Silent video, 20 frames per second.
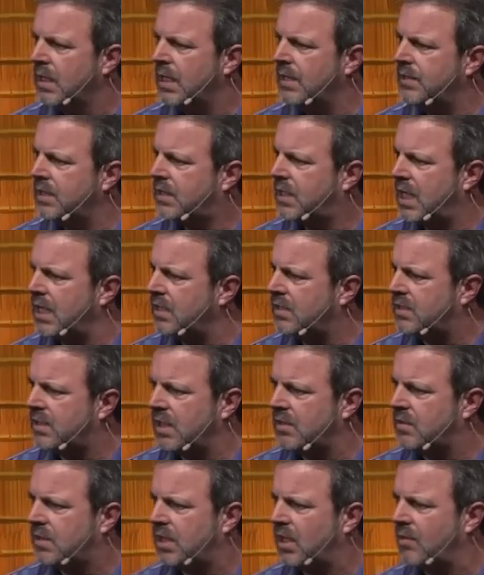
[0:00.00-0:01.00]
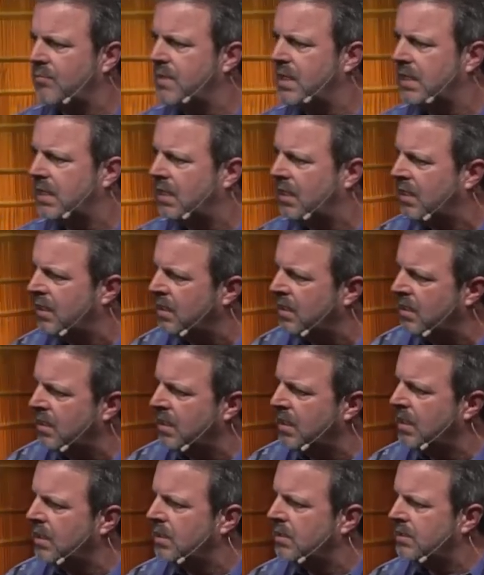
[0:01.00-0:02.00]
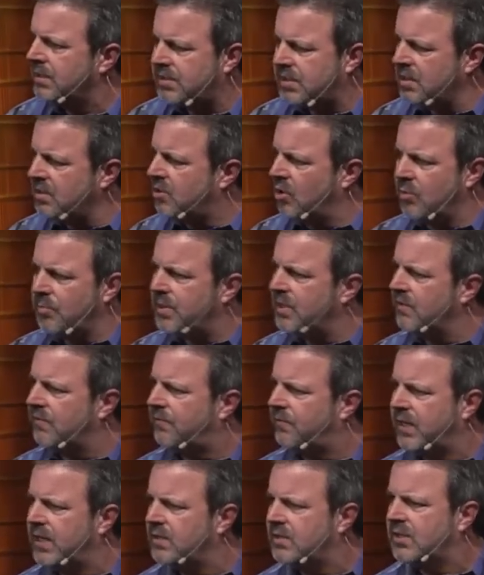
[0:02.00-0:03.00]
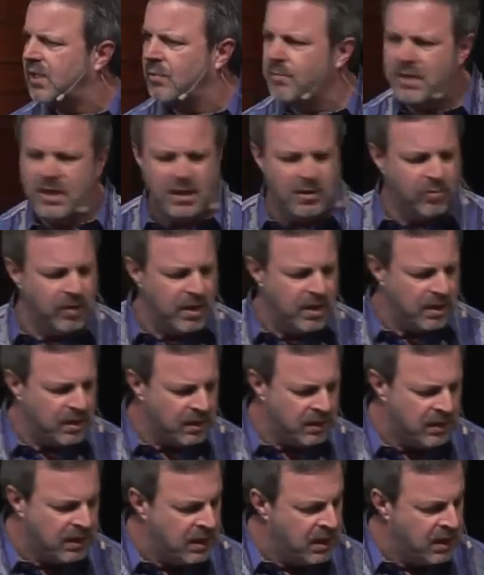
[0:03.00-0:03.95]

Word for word: And the king said, Tell me, listen, don't be afraid, tell me anyway.